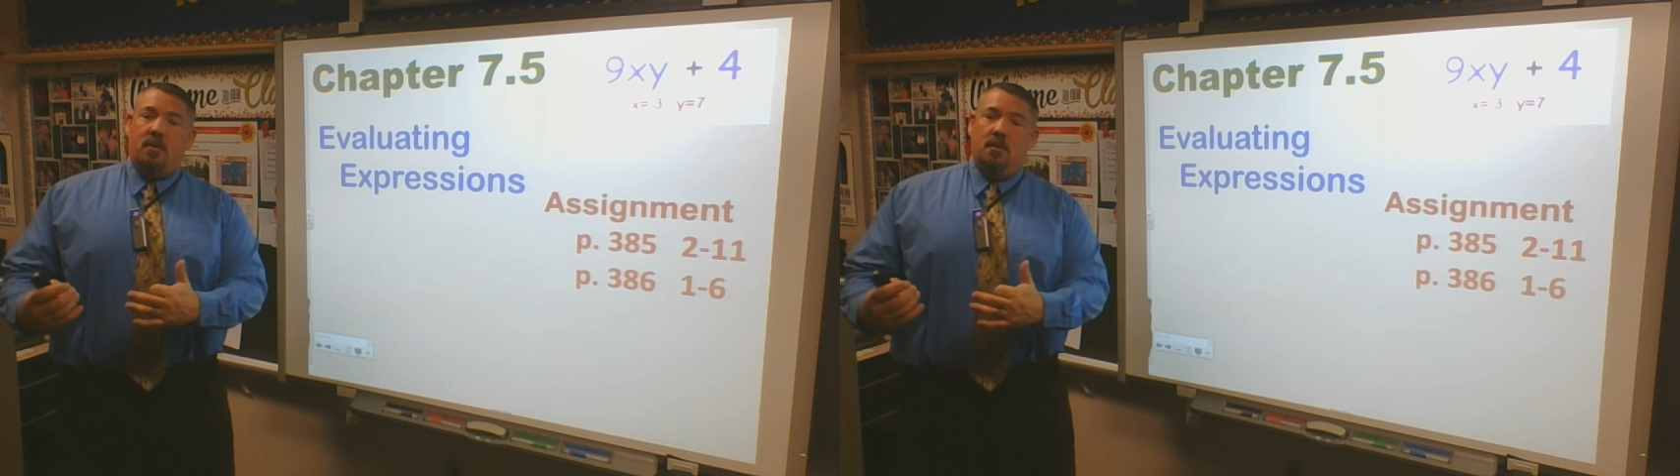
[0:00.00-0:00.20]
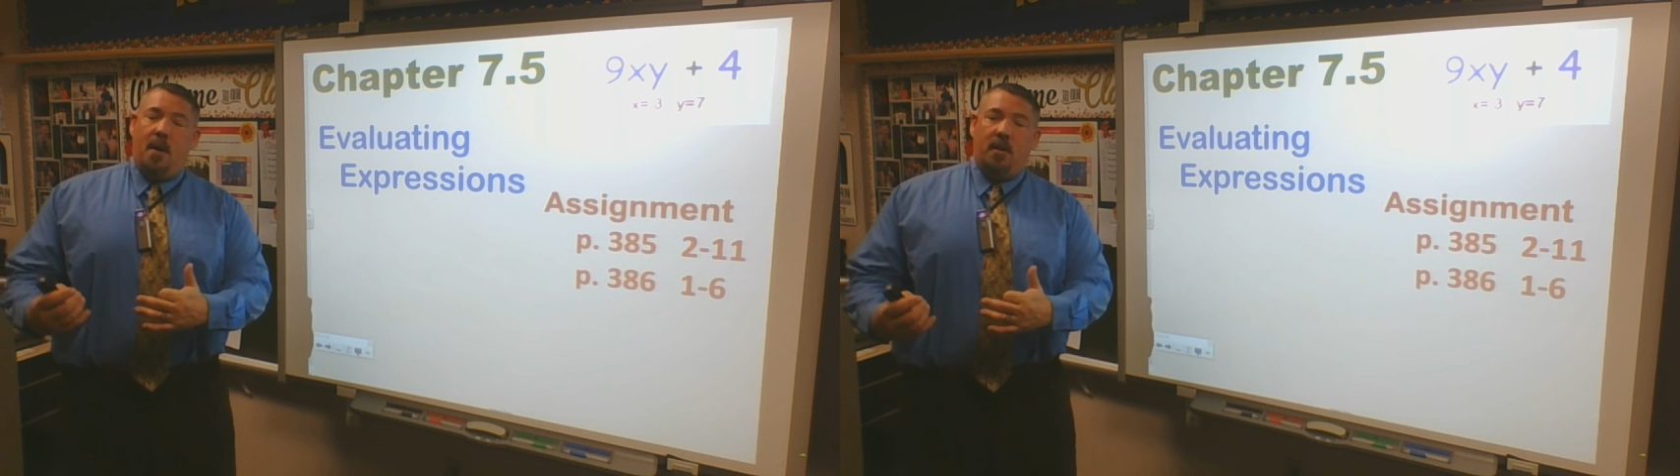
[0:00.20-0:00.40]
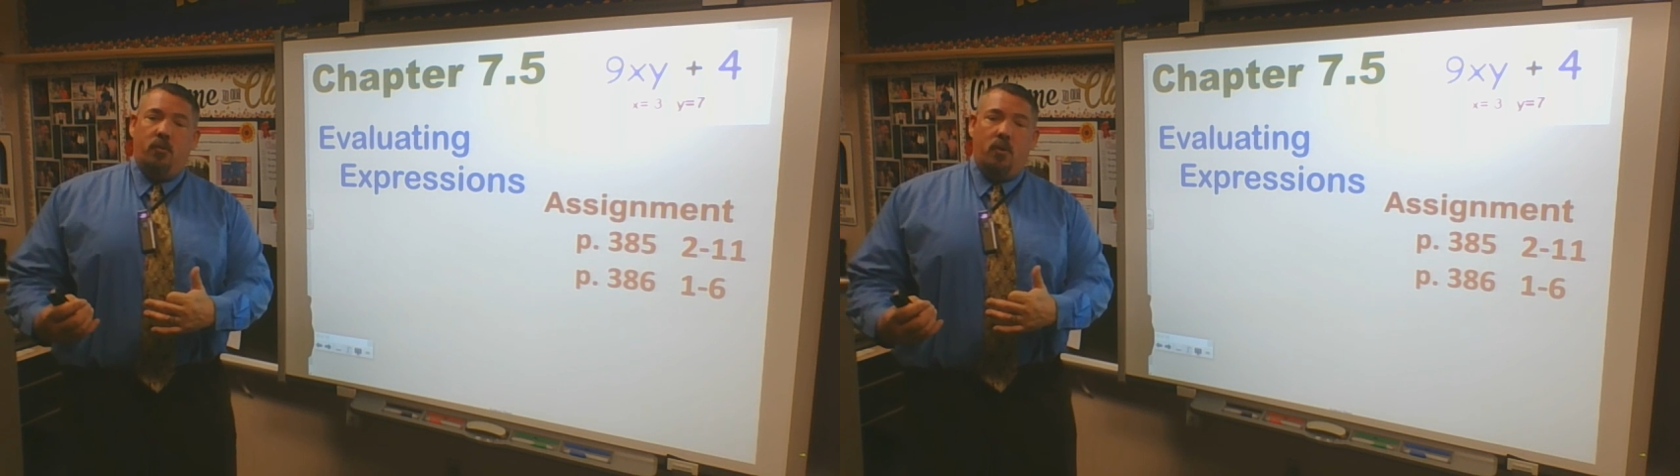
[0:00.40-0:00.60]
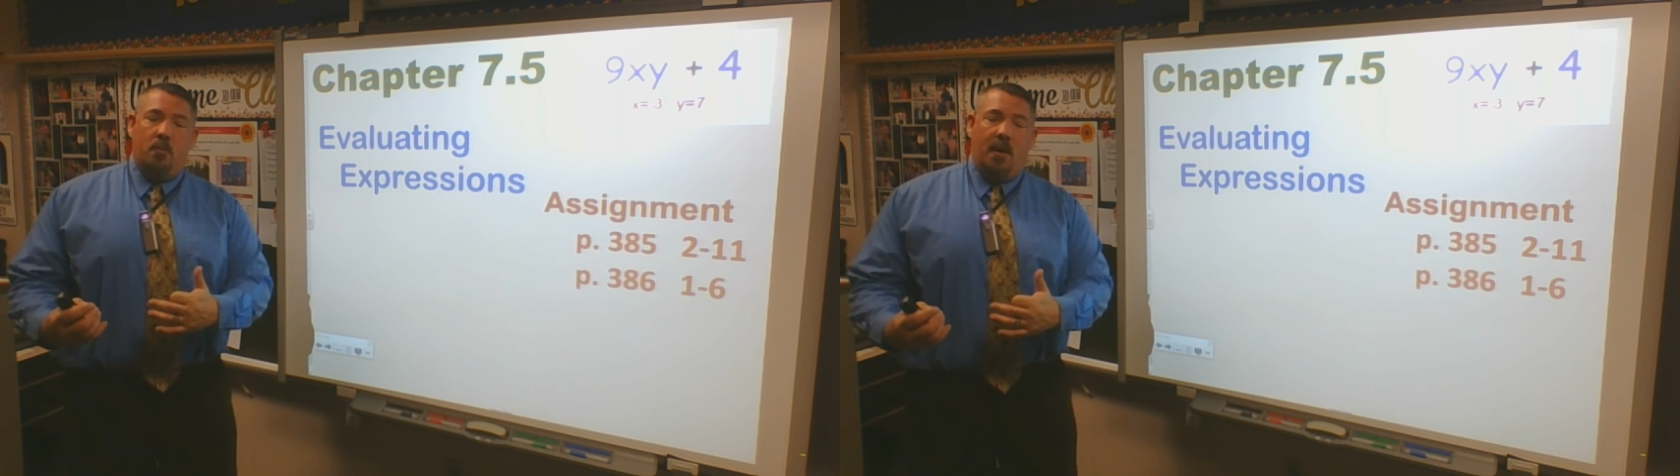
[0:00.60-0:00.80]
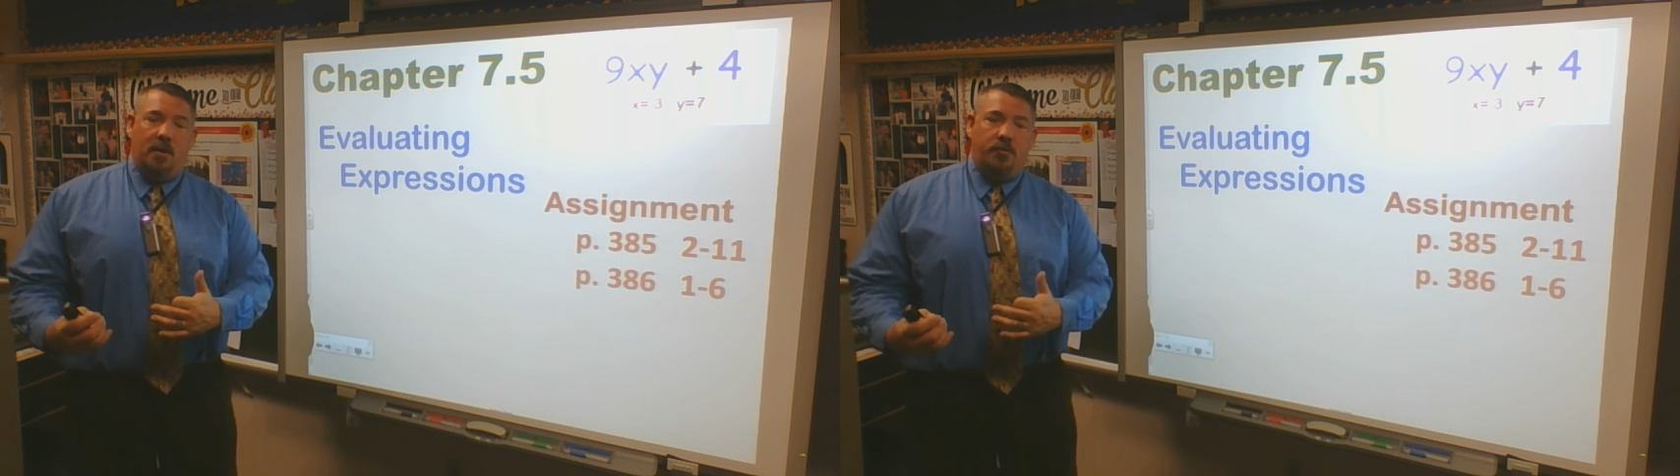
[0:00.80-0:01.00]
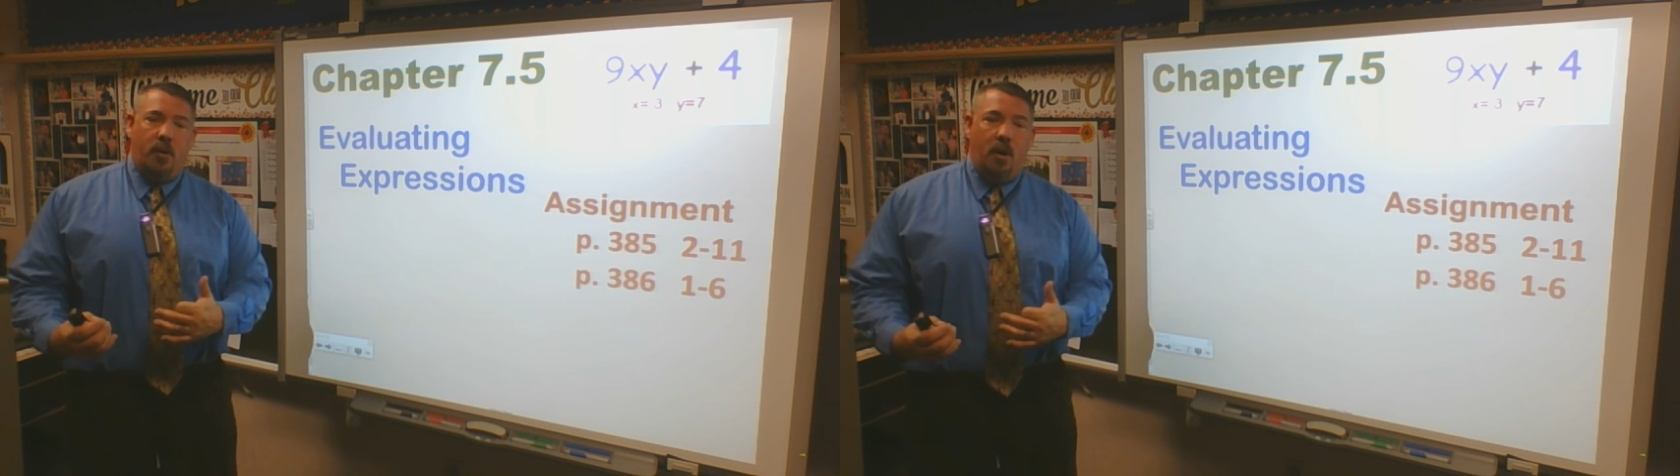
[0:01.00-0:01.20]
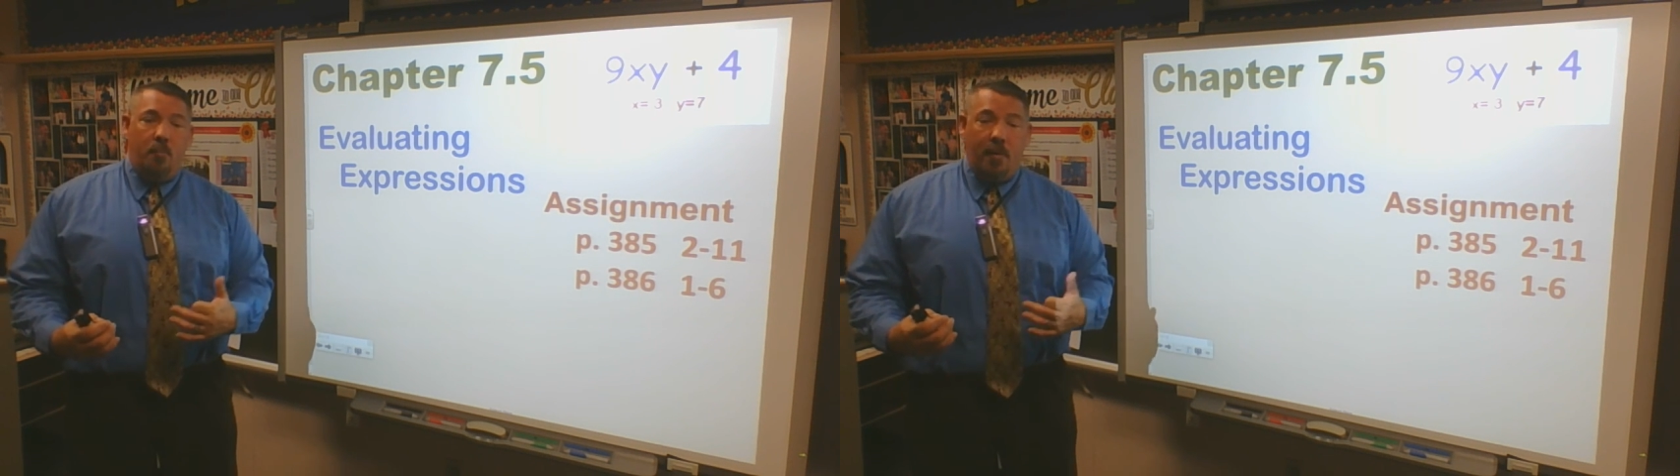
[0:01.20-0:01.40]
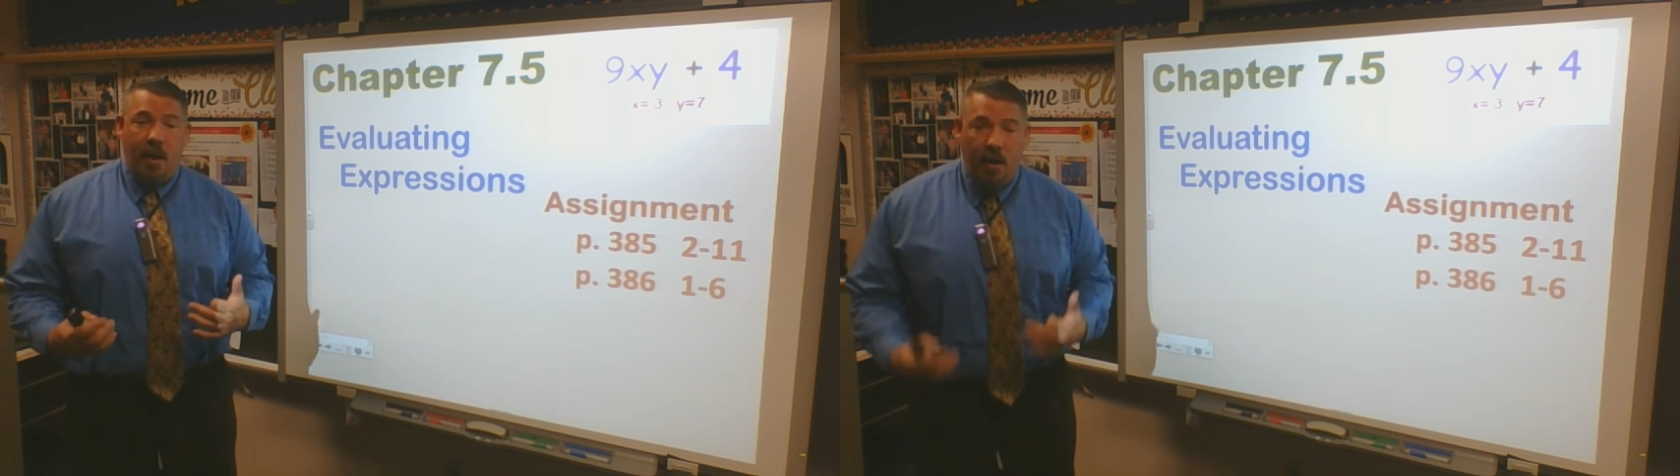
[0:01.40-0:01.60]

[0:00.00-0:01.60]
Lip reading: to the back of the room and ask for help.